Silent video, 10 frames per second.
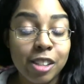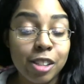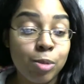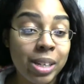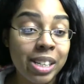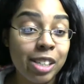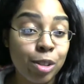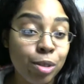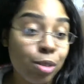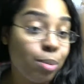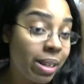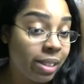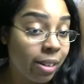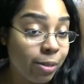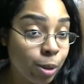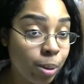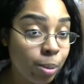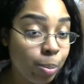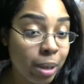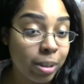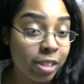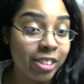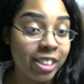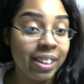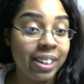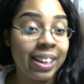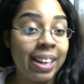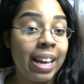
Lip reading: just reintroduced myself to peanut butter and jelly,